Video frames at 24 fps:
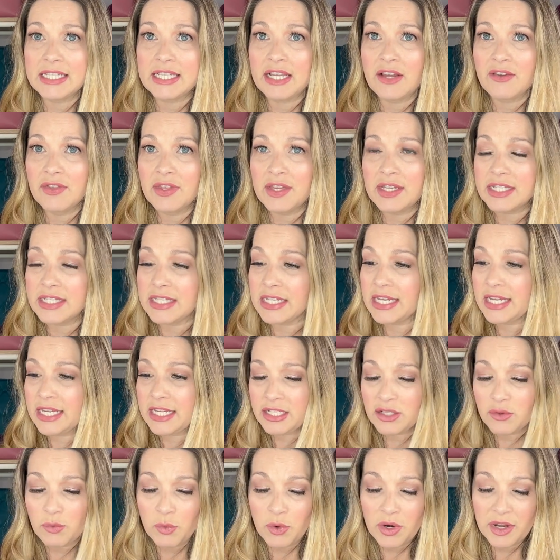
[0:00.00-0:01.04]
So this
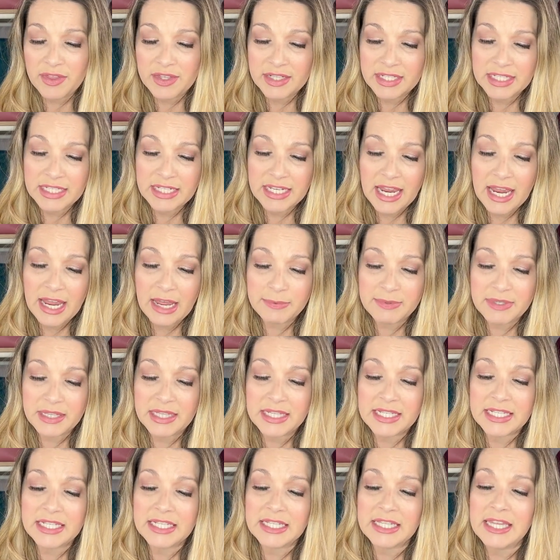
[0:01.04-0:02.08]
is one of the steps.
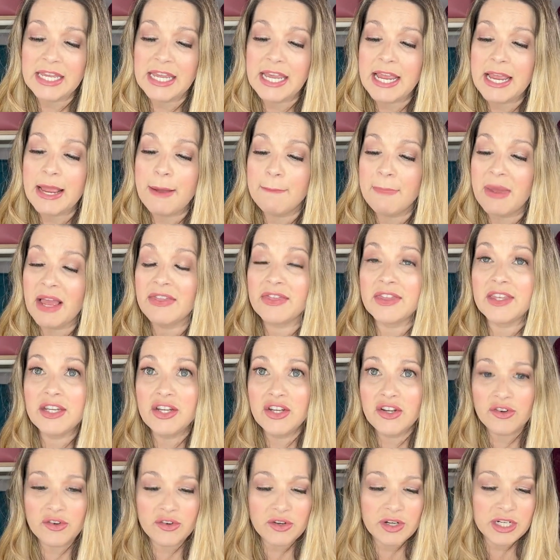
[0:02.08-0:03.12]
This is the Method
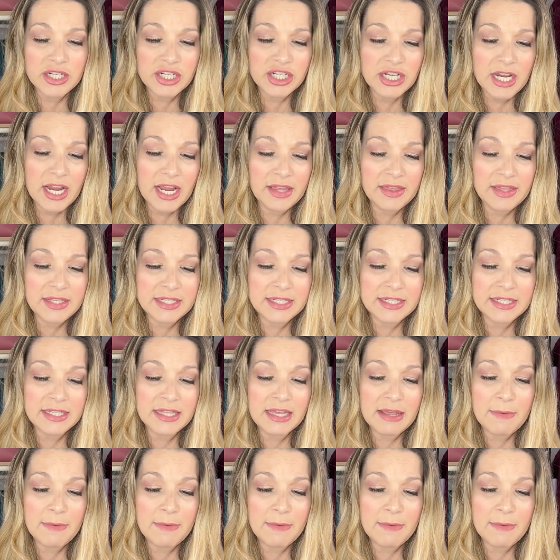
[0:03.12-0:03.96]
Nourish, and this is the